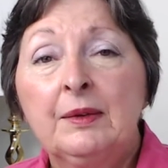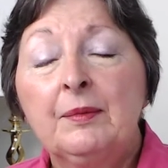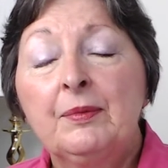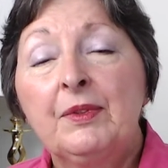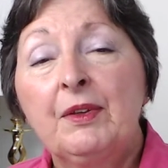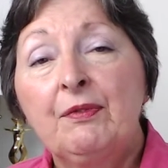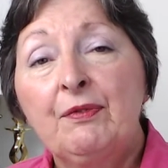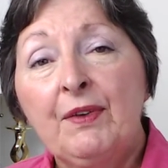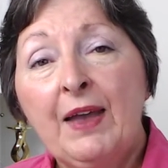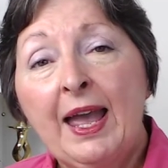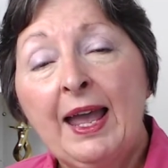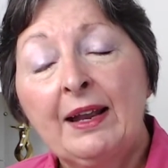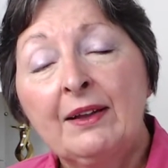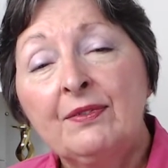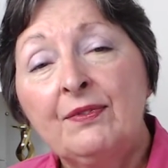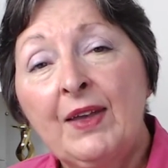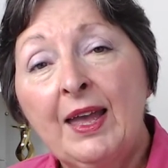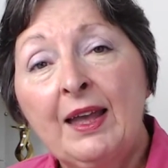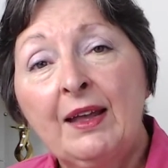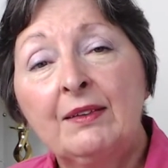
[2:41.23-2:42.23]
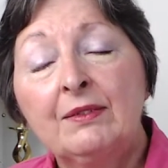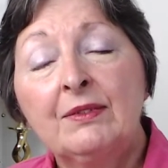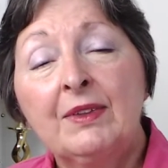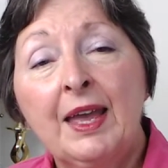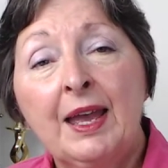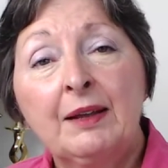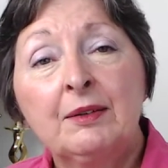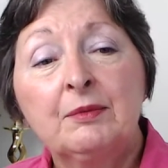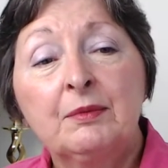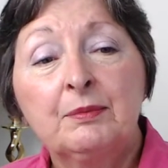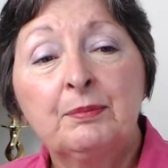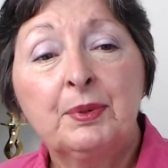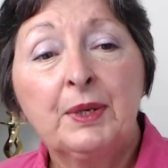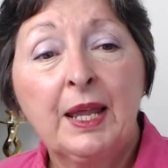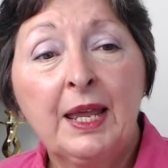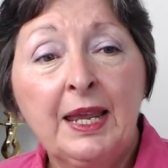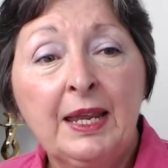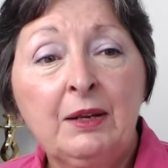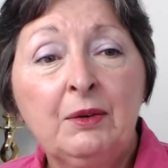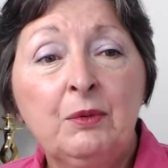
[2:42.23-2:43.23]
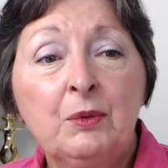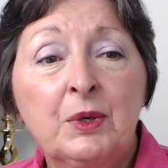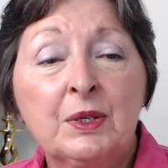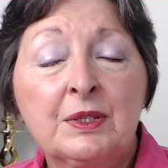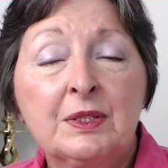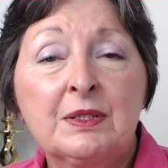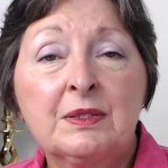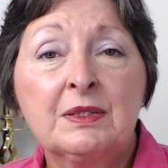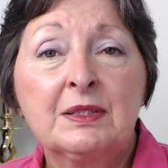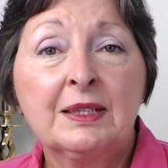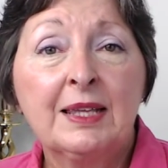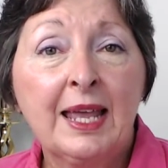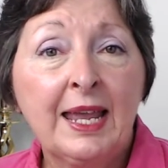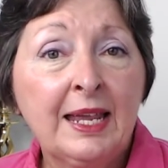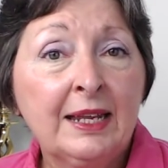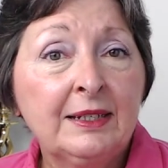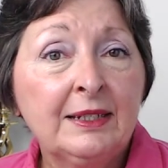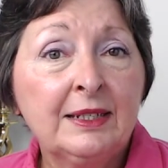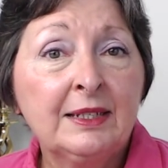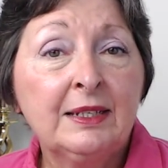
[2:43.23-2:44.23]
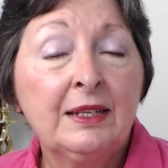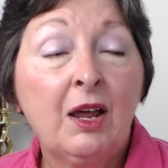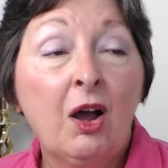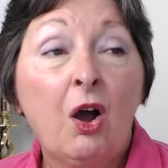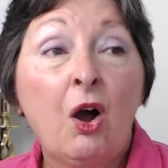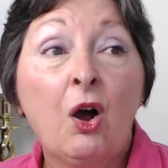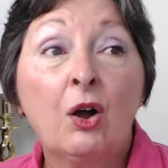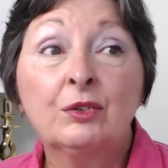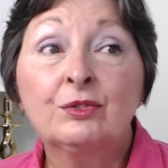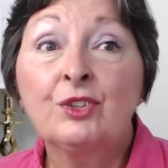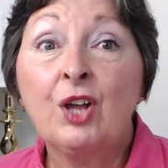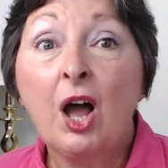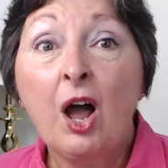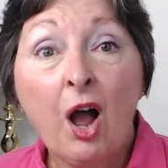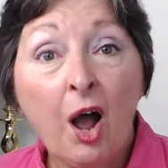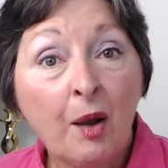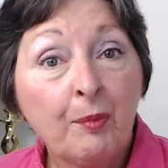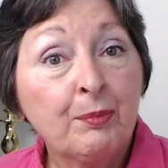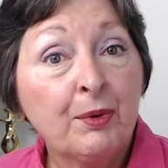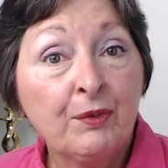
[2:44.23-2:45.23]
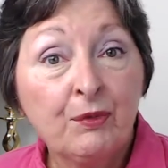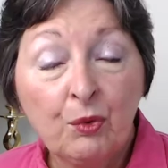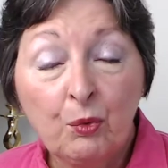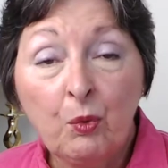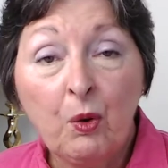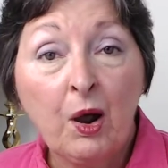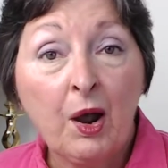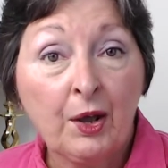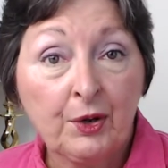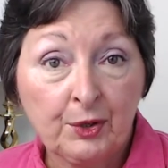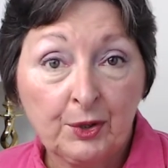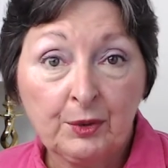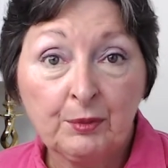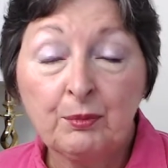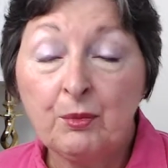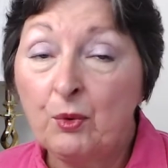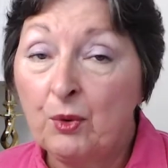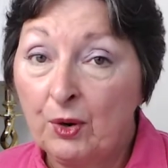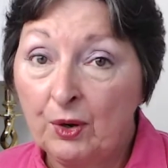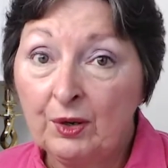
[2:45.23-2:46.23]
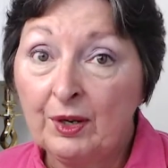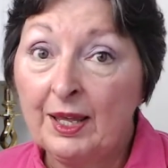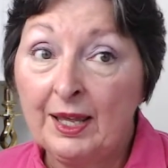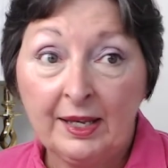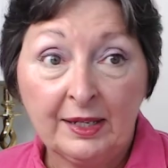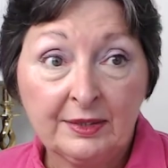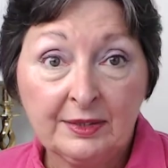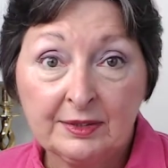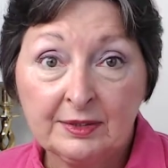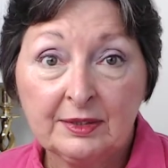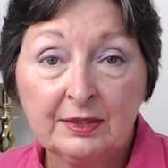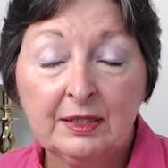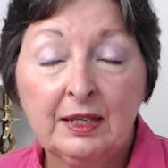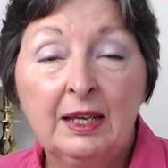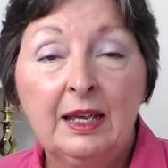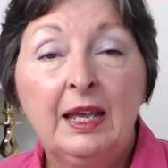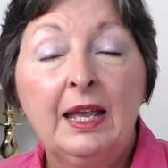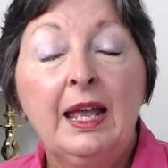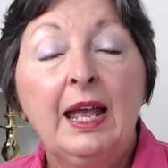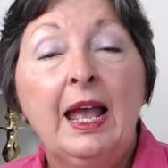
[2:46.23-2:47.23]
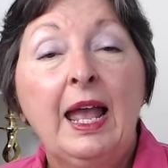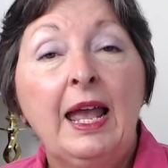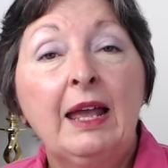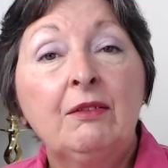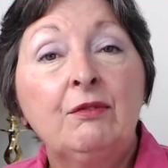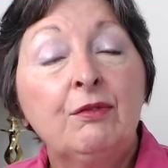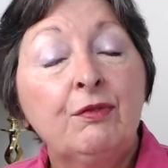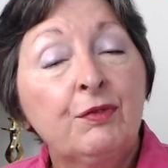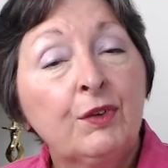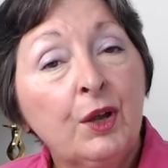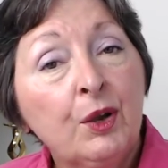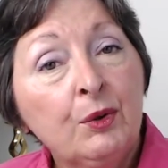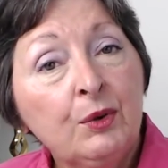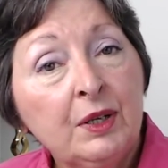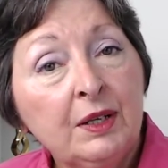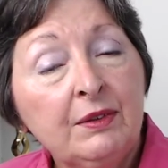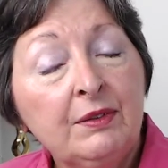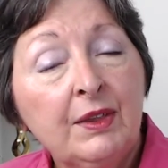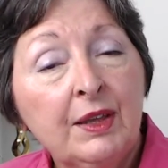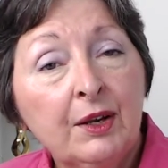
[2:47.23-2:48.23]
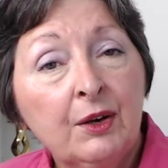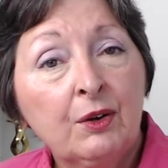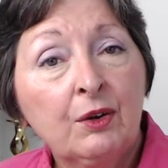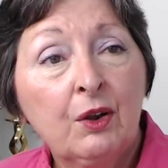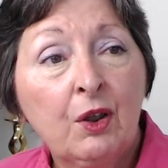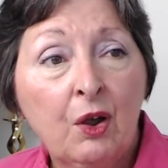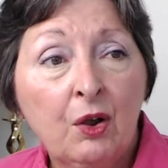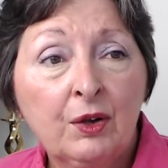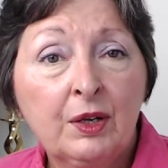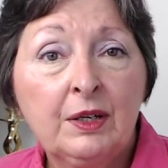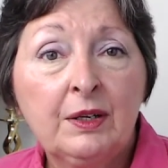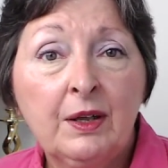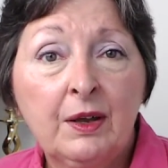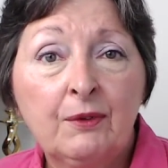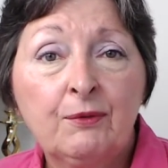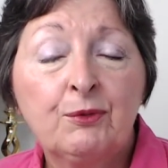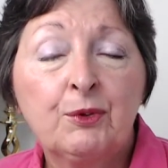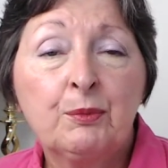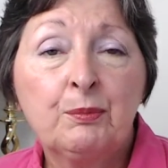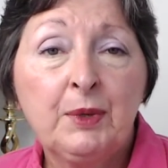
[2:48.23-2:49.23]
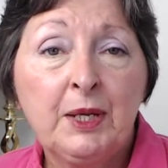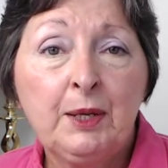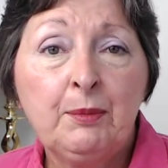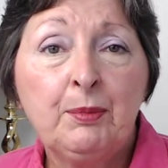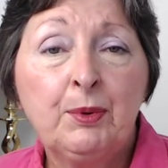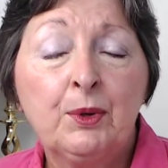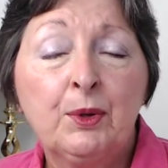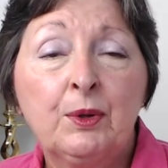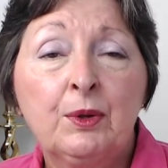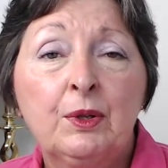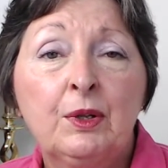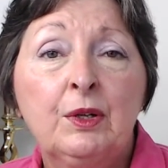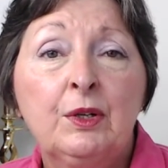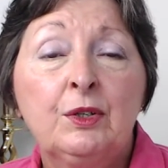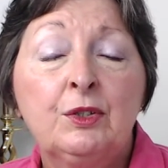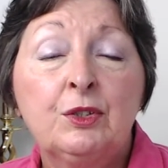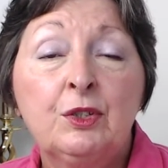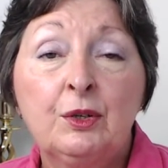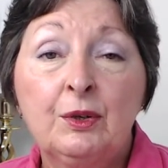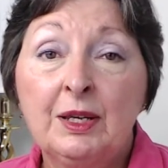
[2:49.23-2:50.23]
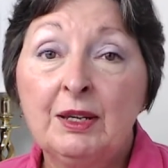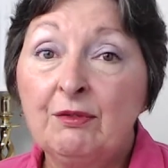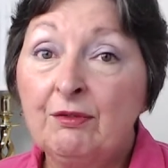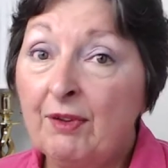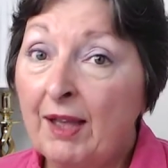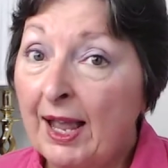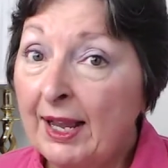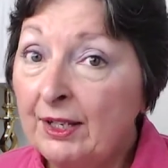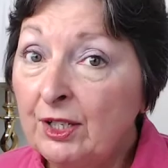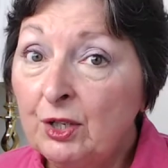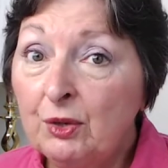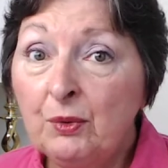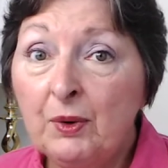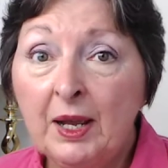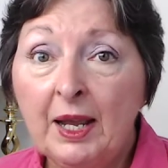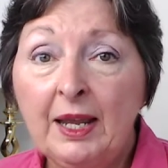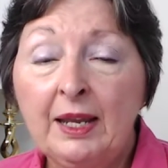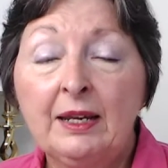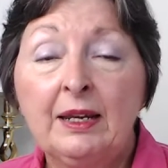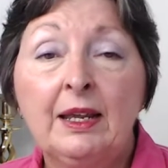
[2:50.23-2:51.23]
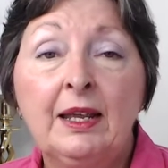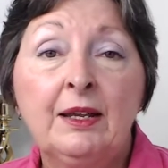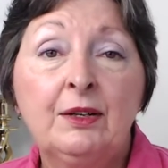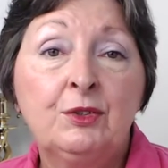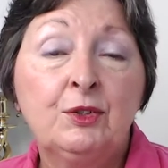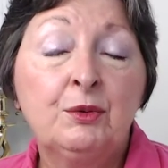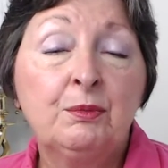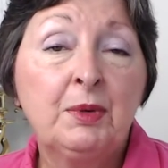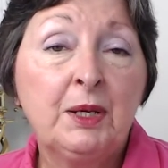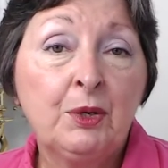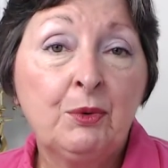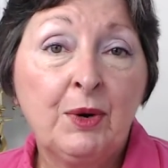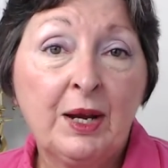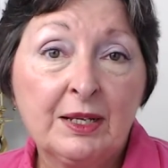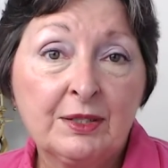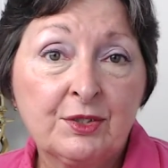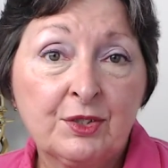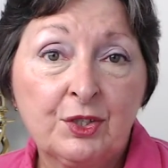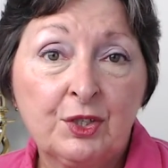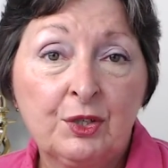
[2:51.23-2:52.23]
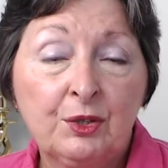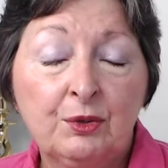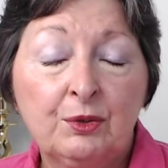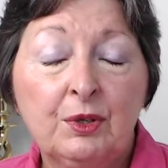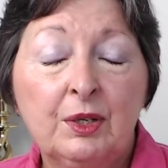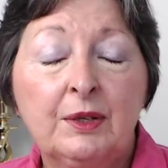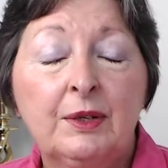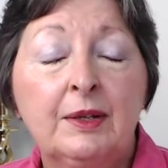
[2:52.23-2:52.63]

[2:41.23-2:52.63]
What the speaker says: The fact that that plane was landed on top of the water, more or less, and floated there long enough for people to evacuate and to be rescued.